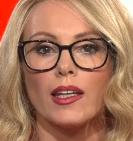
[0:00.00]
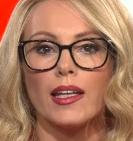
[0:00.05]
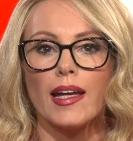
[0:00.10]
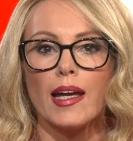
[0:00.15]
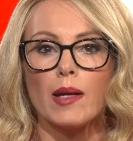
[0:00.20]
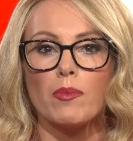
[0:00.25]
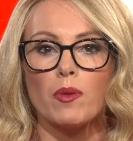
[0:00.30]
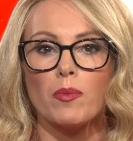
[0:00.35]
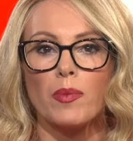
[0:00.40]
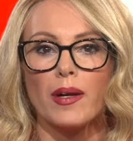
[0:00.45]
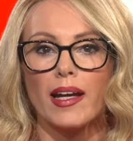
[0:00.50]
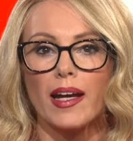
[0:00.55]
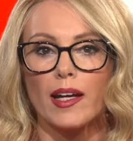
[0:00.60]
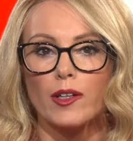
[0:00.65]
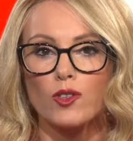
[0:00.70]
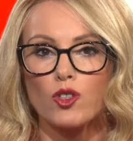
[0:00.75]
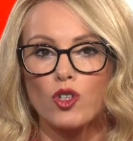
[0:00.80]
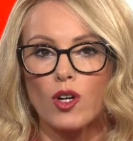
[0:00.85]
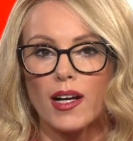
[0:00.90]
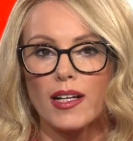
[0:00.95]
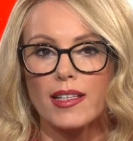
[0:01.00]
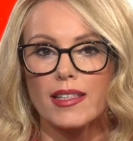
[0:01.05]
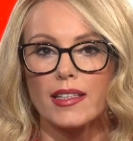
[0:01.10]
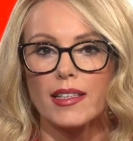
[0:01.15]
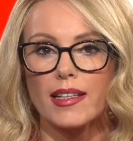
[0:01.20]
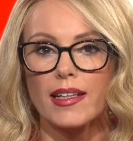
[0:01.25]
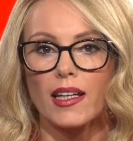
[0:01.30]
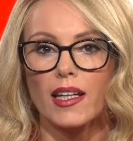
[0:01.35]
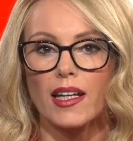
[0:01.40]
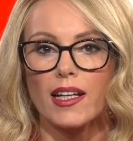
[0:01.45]
Labour PA tried to
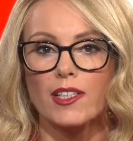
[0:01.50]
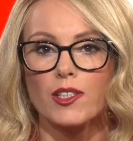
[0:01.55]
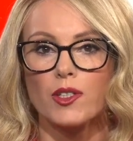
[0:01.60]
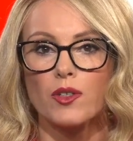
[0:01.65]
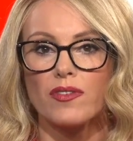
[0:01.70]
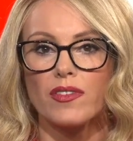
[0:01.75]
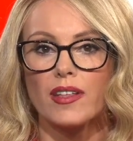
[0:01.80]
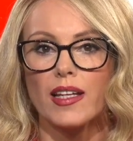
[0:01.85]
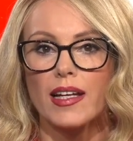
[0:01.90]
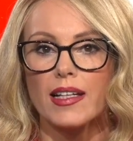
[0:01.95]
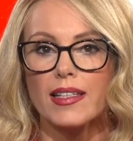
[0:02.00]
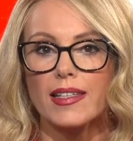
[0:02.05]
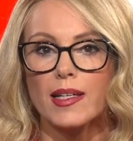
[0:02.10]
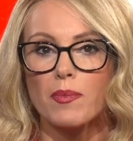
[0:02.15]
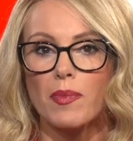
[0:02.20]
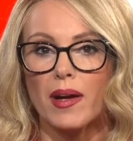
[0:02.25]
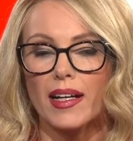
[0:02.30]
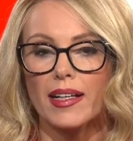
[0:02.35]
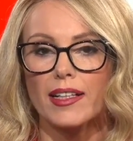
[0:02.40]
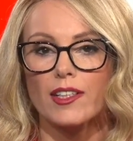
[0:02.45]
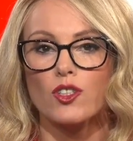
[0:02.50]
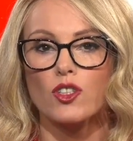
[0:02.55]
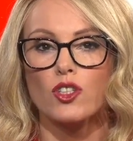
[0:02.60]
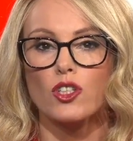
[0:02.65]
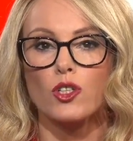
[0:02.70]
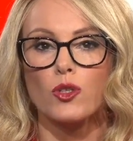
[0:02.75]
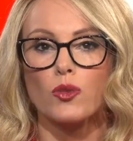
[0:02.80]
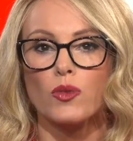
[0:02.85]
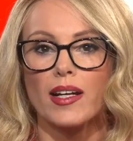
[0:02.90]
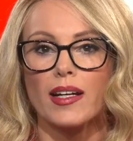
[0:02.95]
legalise euthanasia back in
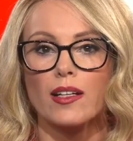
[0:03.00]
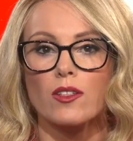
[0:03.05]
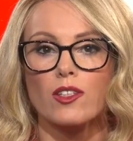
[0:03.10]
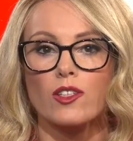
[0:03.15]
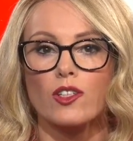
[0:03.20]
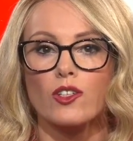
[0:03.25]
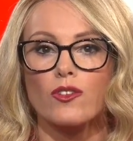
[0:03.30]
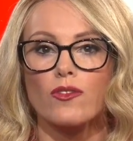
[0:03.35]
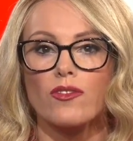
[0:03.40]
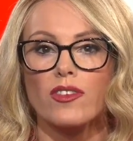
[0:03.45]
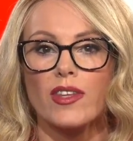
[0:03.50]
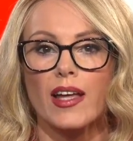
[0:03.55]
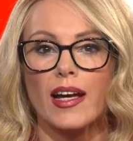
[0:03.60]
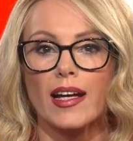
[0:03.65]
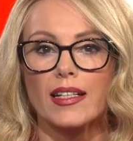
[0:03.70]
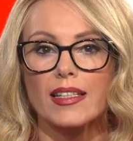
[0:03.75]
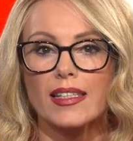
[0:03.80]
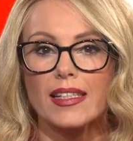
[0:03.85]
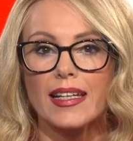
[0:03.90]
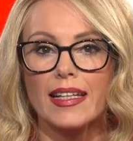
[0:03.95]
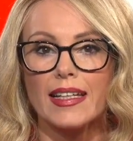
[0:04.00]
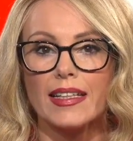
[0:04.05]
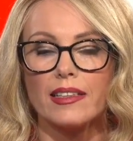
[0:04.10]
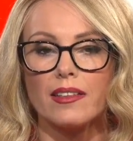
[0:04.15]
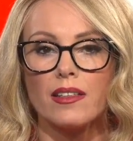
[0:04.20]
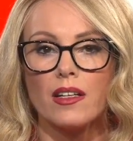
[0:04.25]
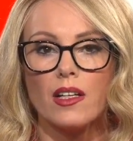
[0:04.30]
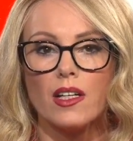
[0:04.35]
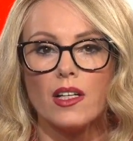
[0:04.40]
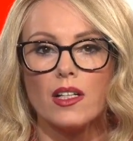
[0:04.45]

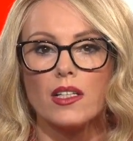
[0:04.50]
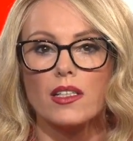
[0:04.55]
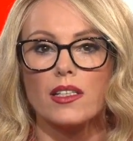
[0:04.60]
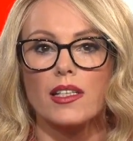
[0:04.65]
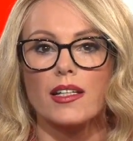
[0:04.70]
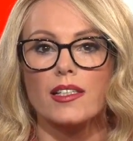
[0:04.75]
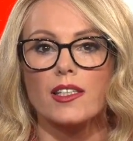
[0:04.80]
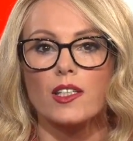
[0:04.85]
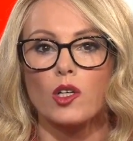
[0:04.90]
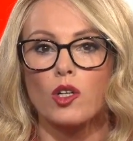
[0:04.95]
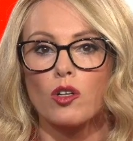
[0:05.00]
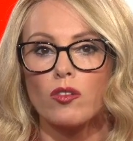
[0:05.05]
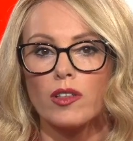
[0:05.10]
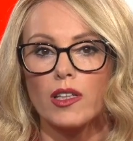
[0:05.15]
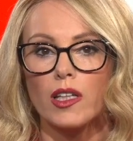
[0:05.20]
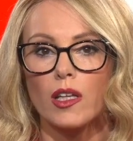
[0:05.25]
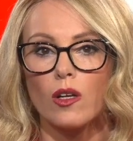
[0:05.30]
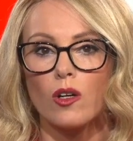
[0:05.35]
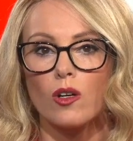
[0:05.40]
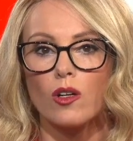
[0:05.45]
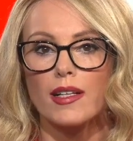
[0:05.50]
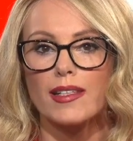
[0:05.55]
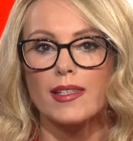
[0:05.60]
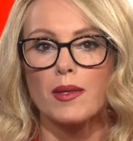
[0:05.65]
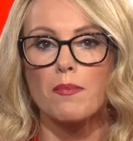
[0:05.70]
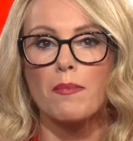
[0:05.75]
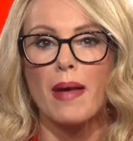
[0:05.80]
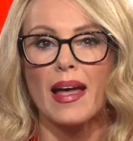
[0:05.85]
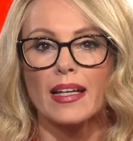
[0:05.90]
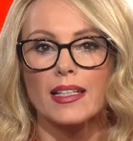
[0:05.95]
2013, says the current law is
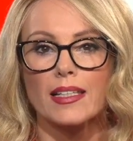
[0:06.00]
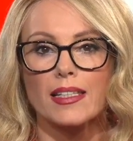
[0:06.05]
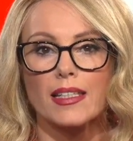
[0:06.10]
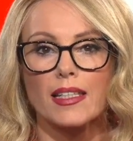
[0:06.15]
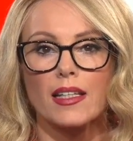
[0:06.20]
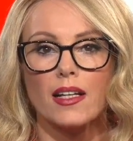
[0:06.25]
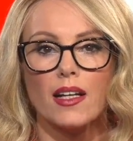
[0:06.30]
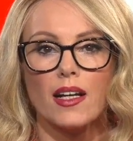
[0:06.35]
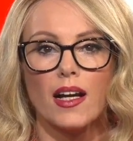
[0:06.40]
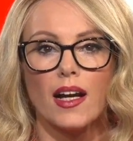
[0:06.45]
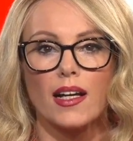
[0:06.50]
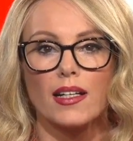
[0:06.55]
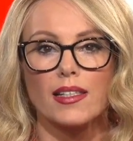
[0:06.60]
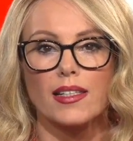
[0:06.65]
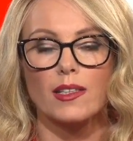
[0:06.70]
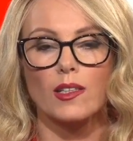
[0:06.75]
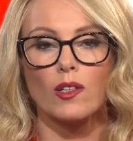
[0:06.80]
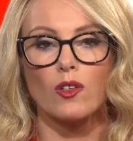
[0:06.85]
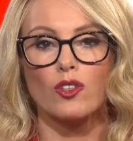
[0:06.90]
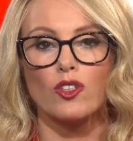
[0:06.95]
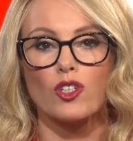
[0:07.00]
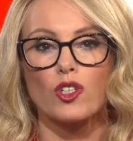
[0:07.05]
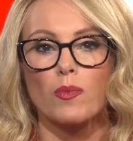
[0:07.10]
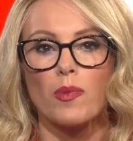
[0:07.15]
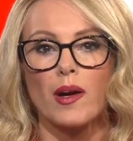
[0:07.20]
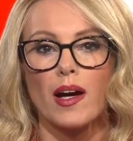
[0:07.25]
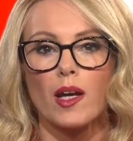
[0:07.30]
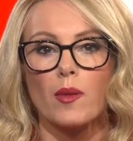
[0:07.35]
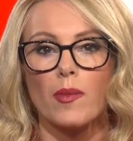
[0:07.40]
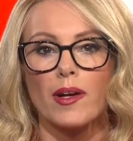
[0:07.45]
a mess as he launched a
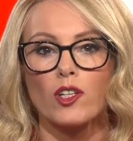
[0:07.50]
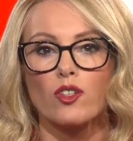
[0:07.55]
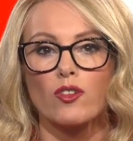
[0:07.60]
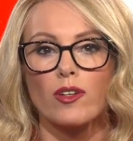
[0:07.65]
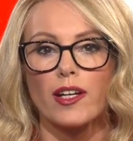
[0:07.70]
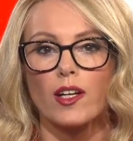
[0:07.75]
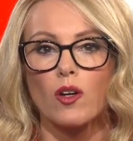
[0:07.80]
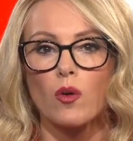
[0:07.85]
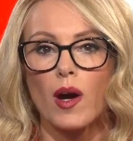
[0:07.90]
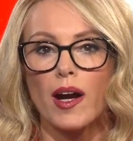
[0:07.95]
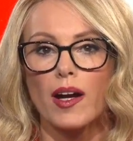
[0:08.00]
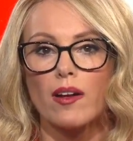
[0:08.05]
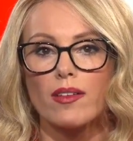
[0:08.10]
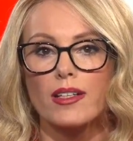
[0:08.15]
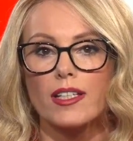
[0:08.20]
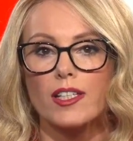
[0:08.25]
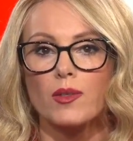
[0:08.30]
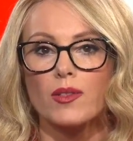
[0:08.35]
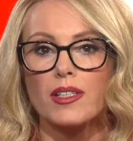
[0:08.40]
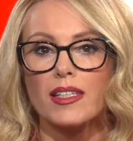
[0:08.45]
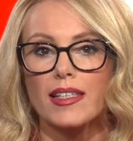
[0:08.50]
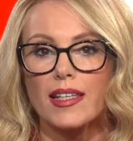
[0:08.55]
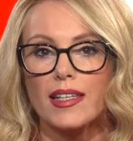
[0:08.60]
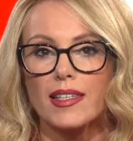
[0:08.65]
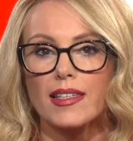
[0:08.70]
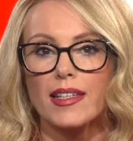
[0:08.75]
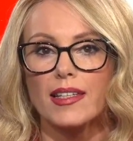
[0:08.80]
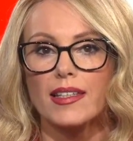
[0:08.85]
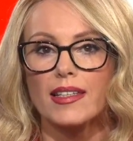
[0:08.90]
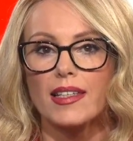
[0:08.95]
parliamentary inquiry into
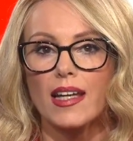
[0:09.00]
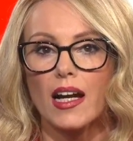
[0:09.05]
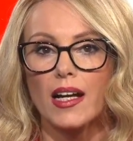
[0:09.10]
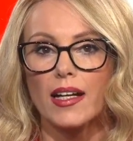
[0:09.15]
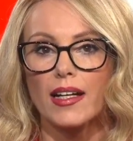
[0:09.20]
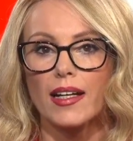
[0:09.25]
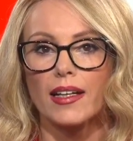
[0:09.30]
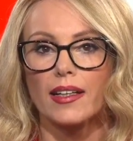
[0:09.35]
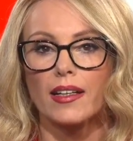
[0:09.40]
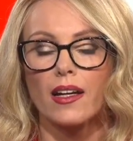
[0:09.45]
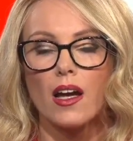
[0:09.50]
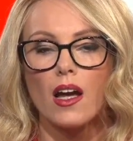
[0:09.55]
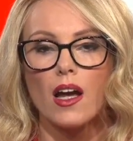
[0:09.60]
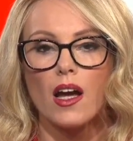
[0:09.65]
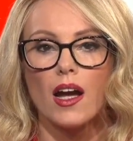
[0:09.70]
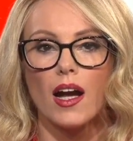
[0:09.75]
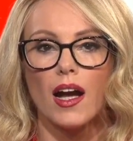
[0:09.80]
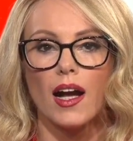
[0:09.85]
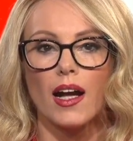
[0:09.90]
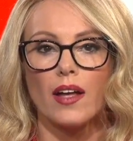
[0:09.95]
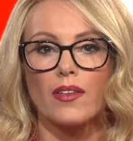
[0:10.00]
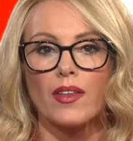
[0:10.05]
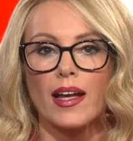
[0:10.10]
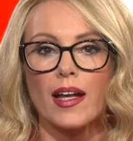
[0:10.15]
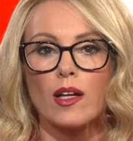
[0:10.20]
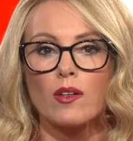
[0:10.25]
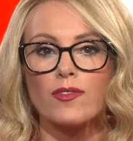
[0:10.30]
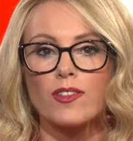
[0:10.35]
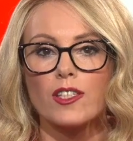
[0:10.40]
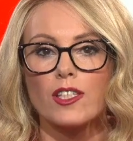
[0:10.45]
assisted dying. Uh, the
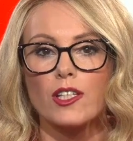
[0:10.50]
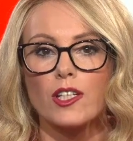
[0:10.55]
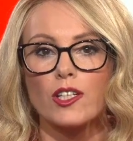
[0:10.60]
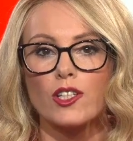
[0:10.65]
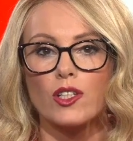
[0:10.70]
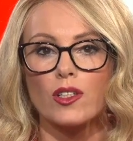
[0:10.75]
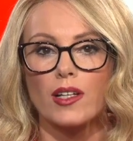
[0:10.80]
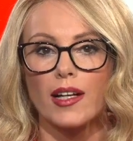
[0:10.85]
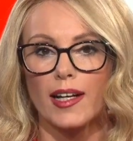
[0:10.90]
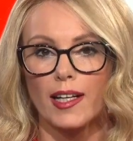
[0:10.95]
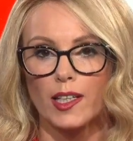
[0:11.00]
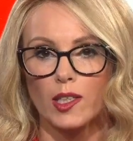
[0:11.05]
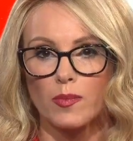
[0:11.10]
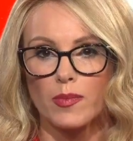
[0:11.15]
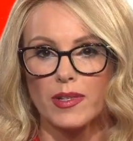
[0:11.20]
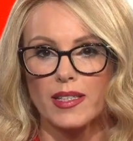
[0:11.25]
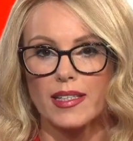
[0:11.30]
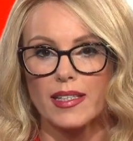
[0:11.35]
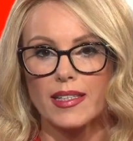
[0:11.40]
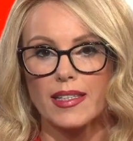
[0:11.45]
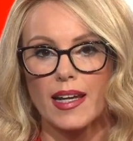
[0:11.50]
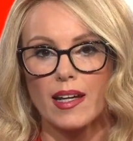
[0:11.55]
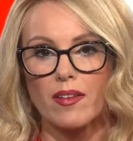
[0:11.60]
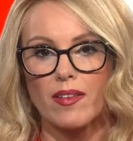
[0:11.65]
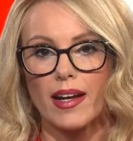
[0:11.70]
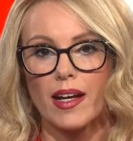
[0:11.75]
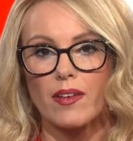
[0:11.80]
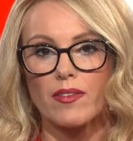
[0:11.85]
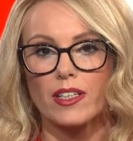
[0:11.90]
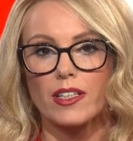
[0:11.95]
Health and Social Care Committee is
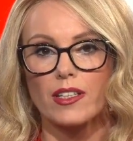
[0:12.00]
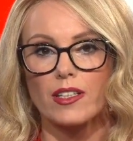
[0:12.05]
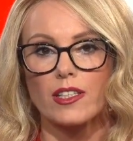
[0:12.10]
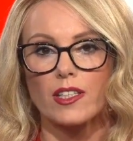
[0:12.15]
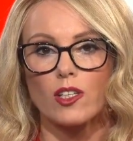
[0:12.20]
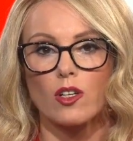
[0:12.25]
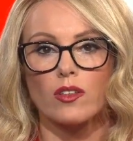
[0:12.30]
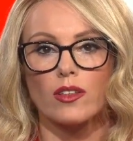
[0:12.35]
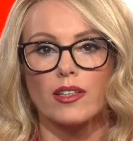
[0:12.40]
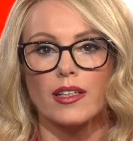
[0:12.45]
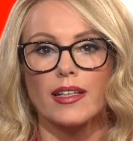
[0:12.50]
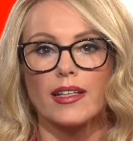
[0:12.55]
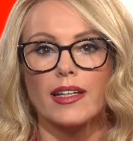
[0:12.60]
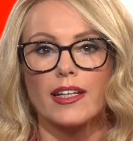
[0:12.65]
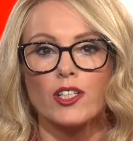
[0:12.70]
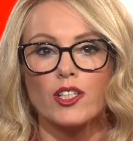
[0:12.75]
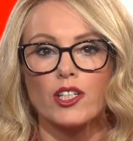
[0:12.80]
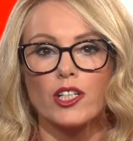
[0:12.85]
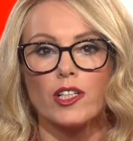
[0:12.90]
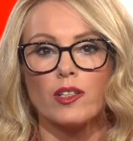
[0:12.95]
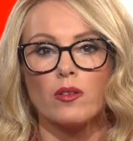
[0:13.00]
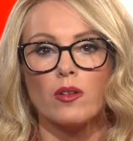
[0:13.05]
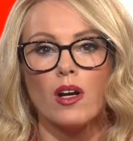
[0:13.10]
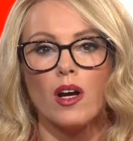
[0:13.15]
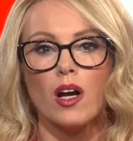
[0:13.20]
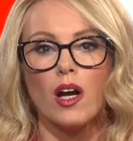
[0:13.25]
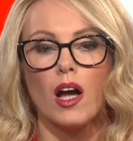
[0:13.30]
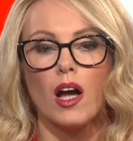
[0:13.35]
hearing evidence on the issue.